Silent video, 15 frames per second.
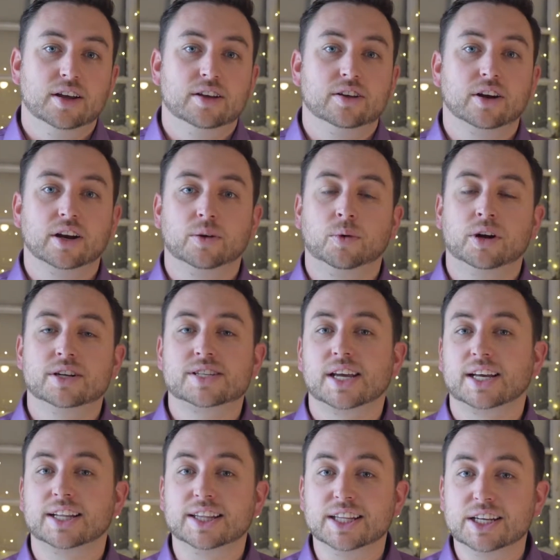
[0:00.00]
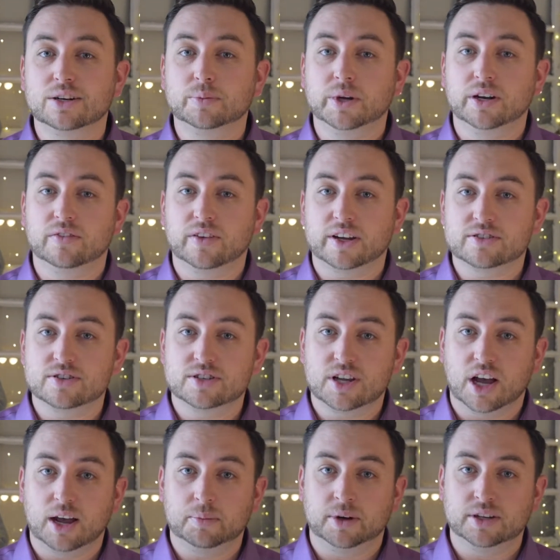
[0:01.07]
You're going to want to take a little bit of extra time